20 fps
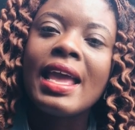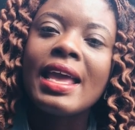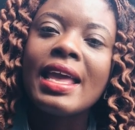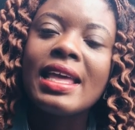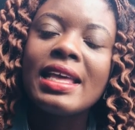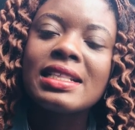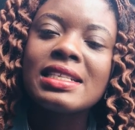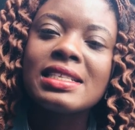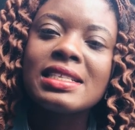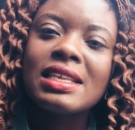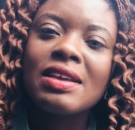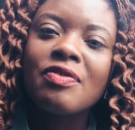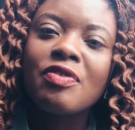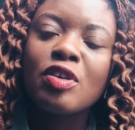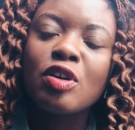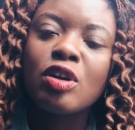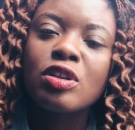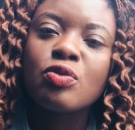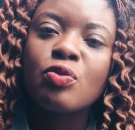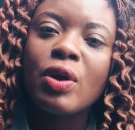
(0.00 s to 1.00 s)
it's
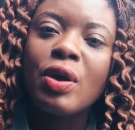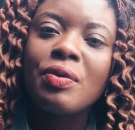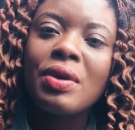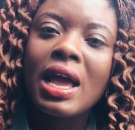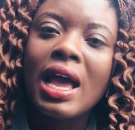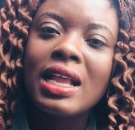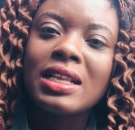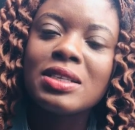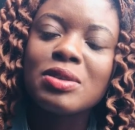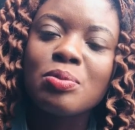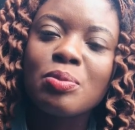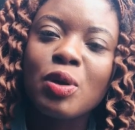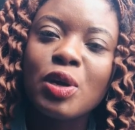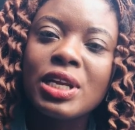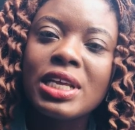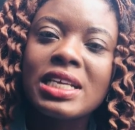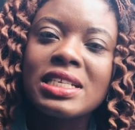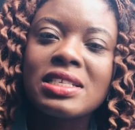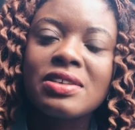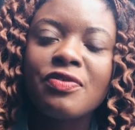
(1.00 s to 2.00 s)
difficult the way we handle
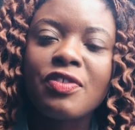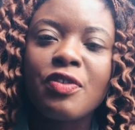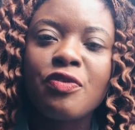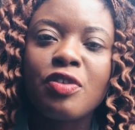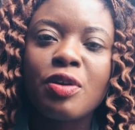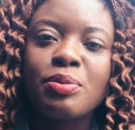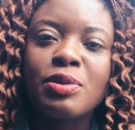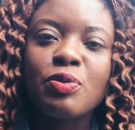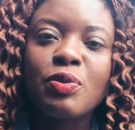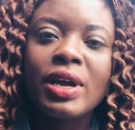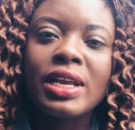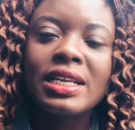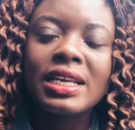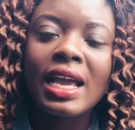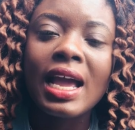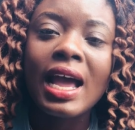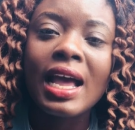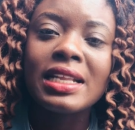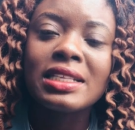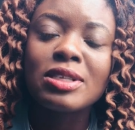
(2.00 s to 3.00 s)
money is different from the way they
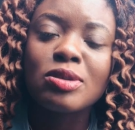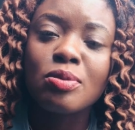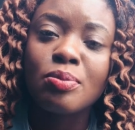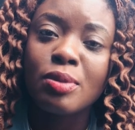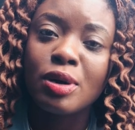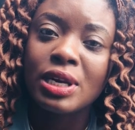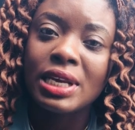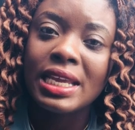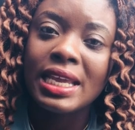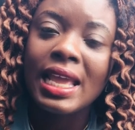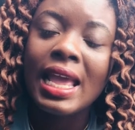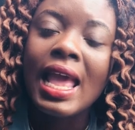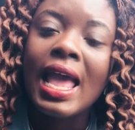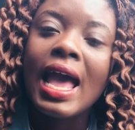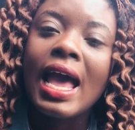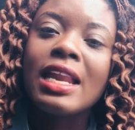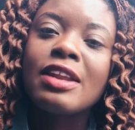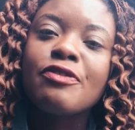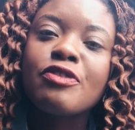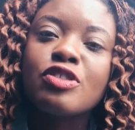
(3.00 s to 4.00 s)
handle money
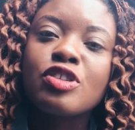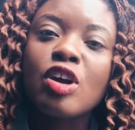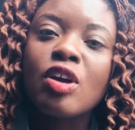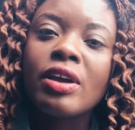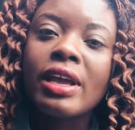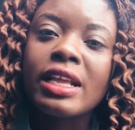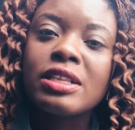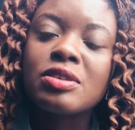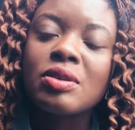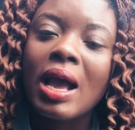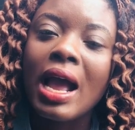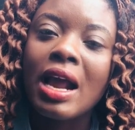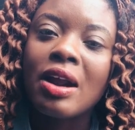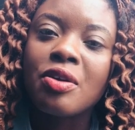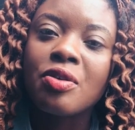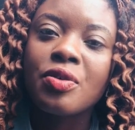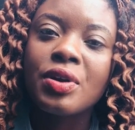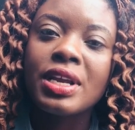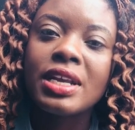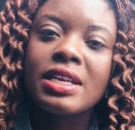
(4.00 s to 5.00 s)
and if you don't get to
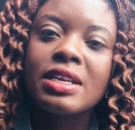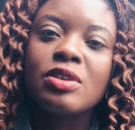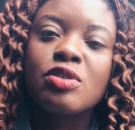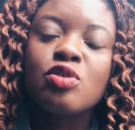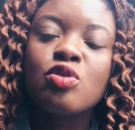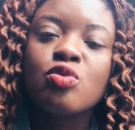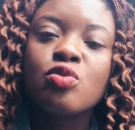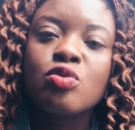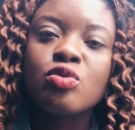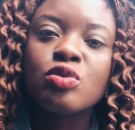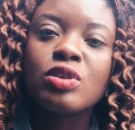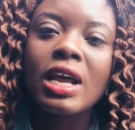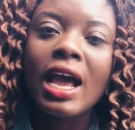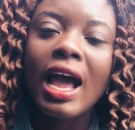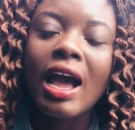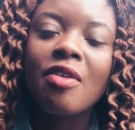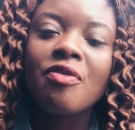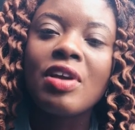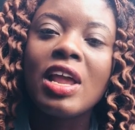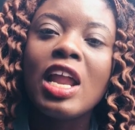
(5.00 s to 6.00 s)
agree you would
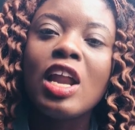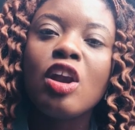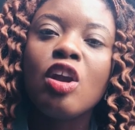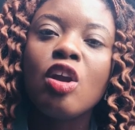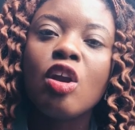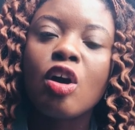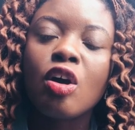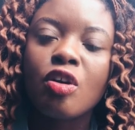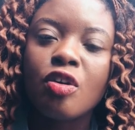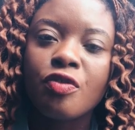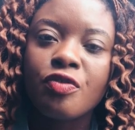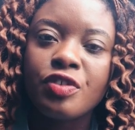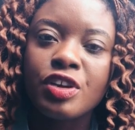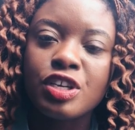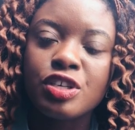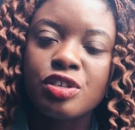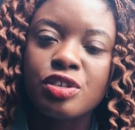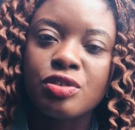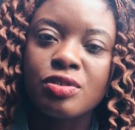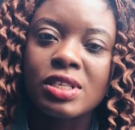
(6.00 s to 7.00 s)
have a lot of
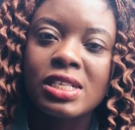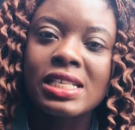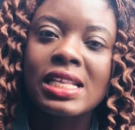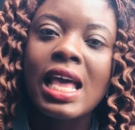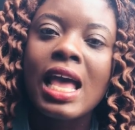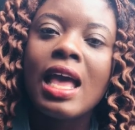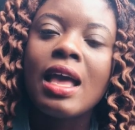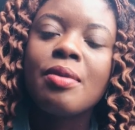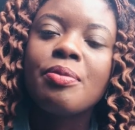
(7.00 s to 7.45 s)
issues